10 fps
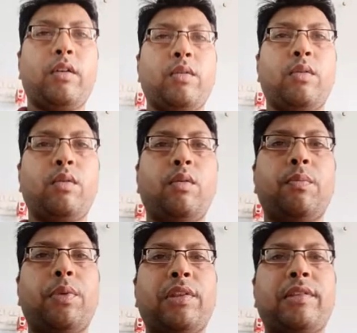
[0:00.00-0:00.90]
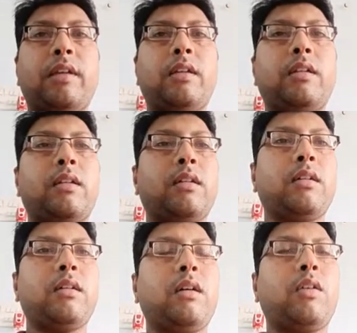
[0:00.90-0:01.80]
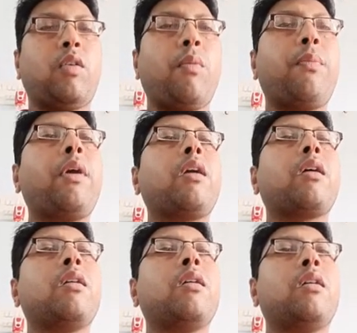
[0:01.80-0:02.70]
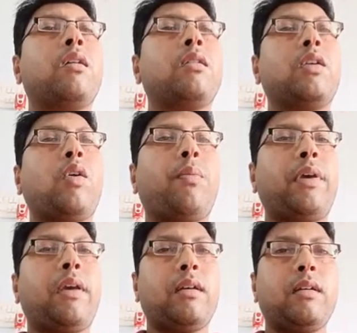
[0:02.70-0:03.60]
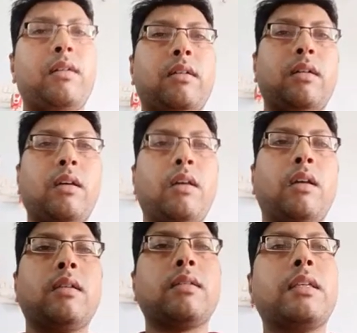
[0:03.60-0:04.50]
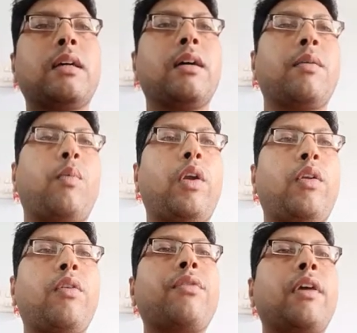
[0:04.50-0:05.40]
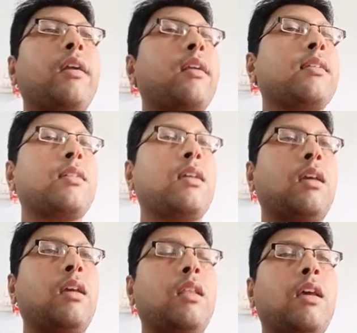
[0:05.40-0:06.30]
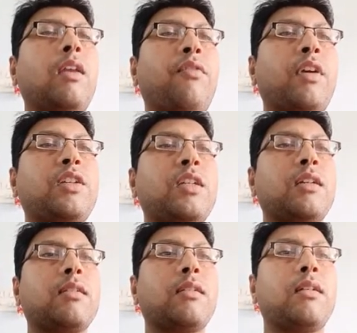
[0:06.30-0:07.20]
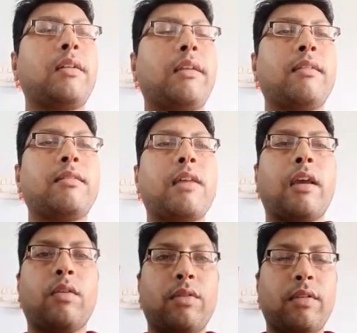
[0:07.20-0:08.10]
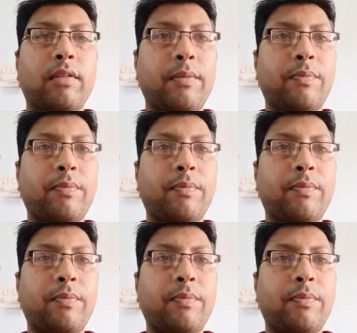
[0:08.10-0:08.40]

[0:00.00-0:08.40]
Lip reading: to present a topic. The topic is the point of care testing in the infectious disease diagnosis.